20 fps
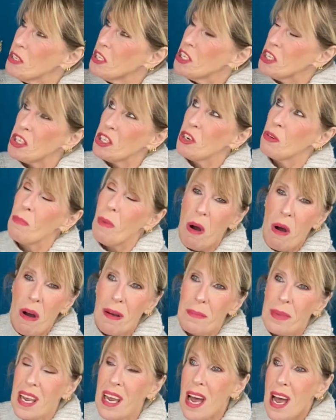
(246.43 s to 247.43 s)
just her
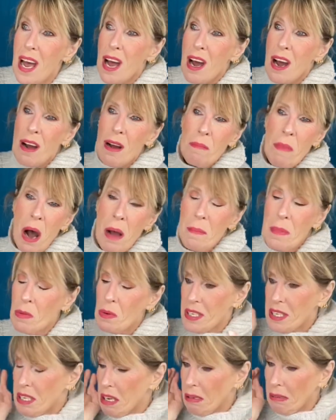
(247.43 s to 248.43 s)
mommy. Her mommy
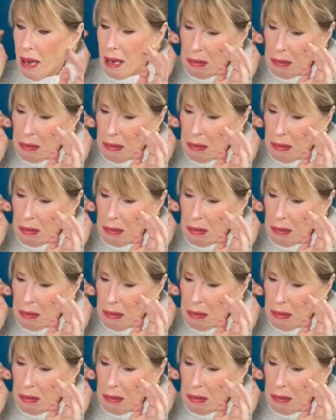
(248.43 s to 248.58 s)
was there like,